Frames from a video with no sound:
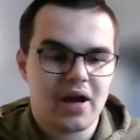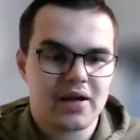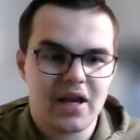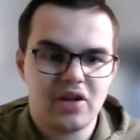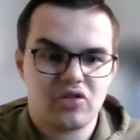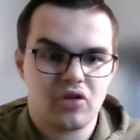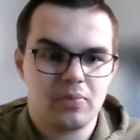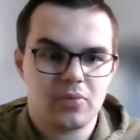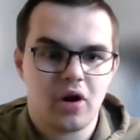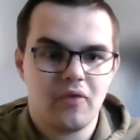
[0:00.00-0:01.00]
gained
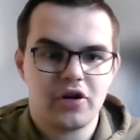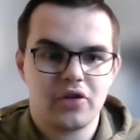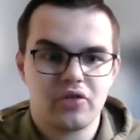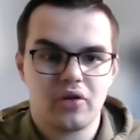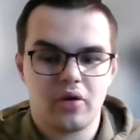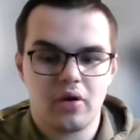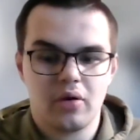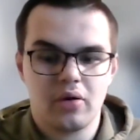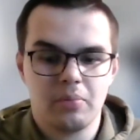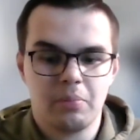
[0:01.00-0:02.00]
some confidence
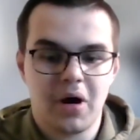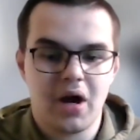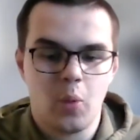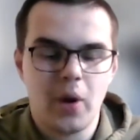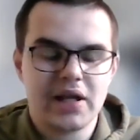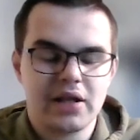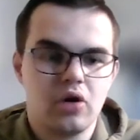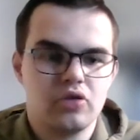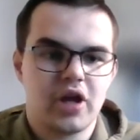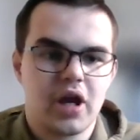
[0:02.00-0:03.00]
by winning
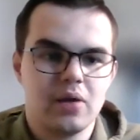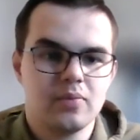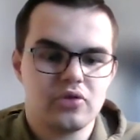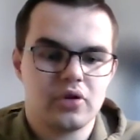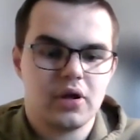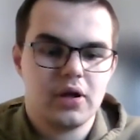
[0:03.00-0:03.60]
those games.